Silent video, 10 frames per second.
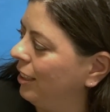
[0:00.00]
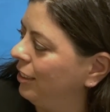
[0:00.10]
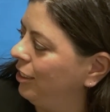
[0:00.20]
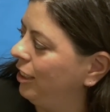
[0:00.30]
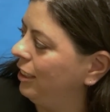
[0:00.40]

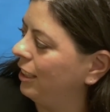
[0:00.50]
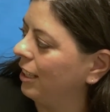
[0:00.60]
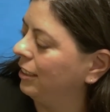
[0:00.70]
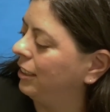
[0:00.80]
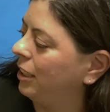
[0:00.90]

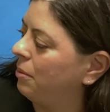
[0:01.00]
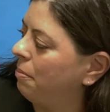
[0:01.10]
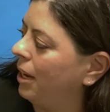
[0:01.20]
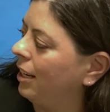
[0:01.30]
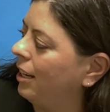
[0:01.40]
Jesus did
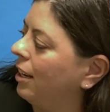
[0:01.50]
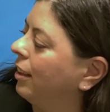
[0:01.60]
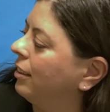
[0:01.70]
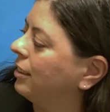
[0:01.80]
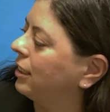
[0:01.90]
many
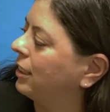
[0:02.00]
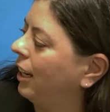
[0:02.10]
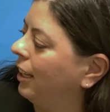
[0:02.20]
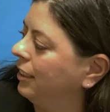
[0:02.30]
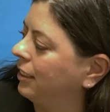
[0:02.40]
other
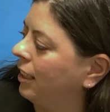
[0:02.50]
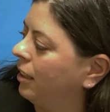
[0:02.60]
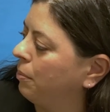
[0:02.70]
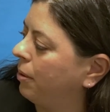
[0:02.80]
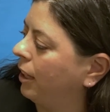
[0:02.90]
signs in
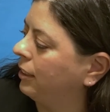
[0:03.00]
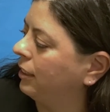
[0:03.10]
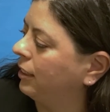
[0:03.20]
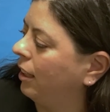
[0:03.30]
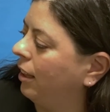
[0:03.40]
the
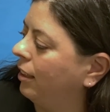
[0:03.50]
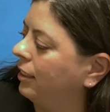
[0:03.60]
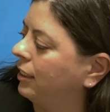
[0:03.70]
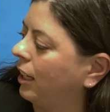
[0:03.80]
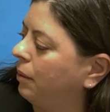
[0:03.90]
presence of the
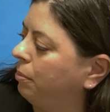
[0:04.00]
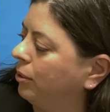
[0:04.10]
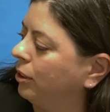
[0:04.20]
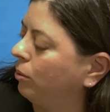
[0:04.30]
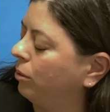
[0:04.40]

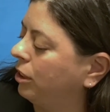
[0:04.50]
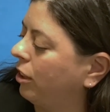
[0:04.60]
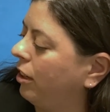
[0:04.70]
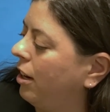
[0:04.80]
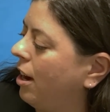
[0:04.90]
disciples, which
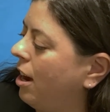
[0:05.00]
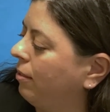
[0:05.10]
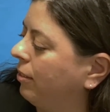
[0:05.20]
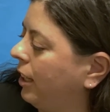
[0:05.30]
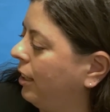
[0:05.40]
are not
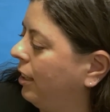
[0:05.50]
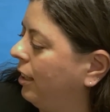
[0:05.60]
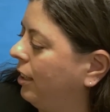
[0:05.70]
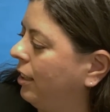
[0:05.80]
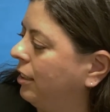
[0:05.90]
written
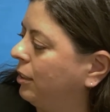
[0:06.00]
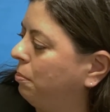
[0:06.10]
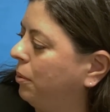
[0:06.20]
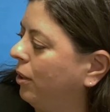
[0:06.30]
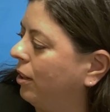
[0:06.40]
in this
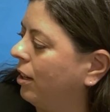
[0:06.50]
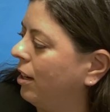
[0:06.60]
book.